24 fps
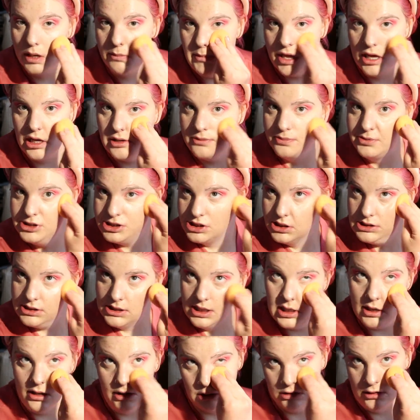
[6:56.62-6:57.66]
My makeup is just
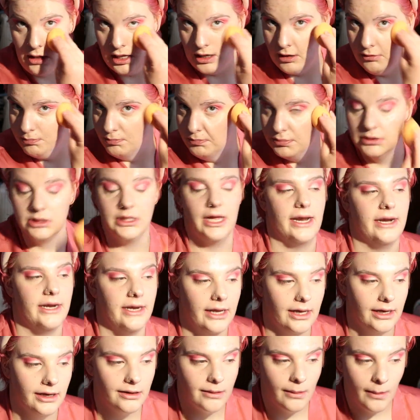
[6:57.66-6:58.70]
like a lot of
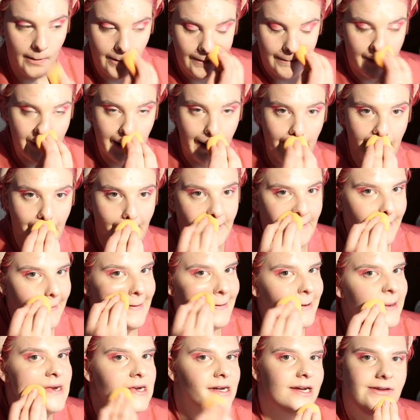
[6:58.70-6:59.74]
blending. I'm like,
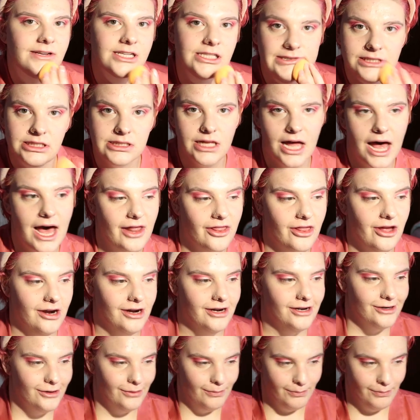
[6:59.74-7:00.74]
slather,